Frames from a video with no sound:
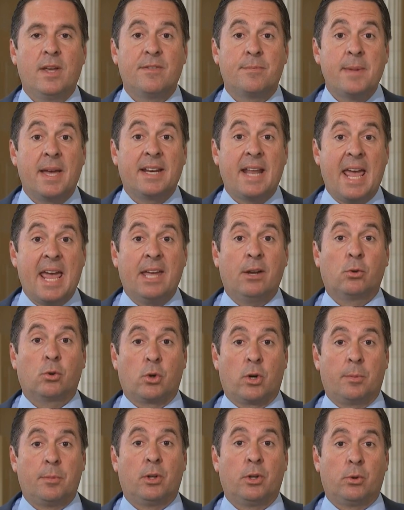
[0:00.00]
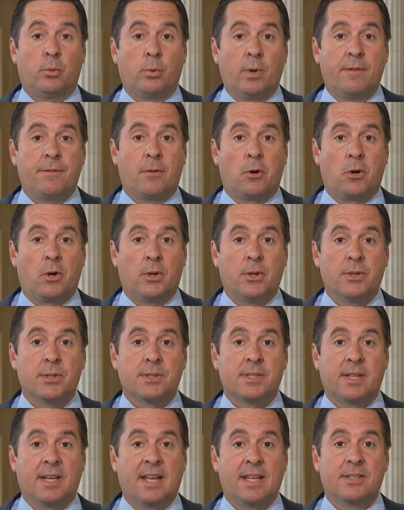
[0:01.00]
we've made eight criminal
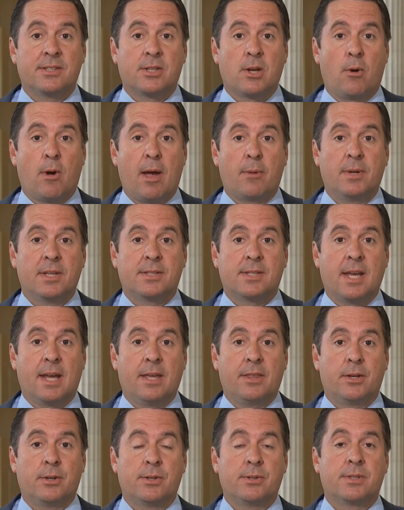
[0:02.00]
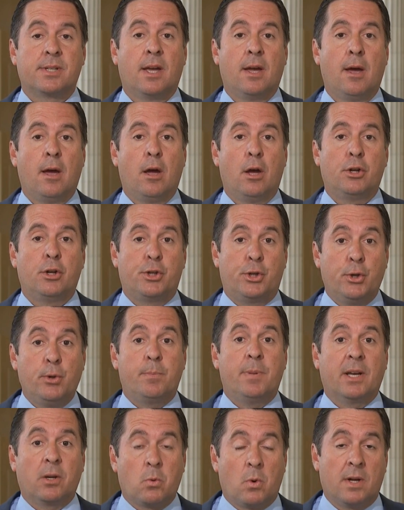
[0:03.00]
referrals, and so I would say there's
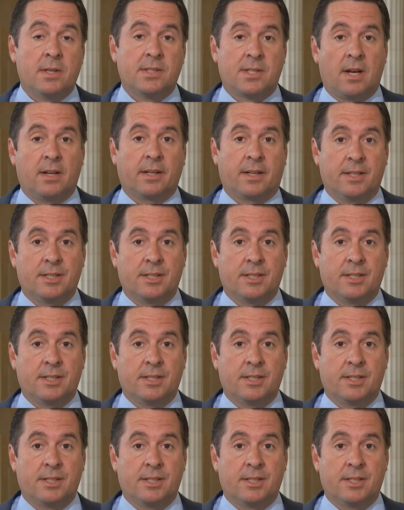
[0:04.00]
two big ones on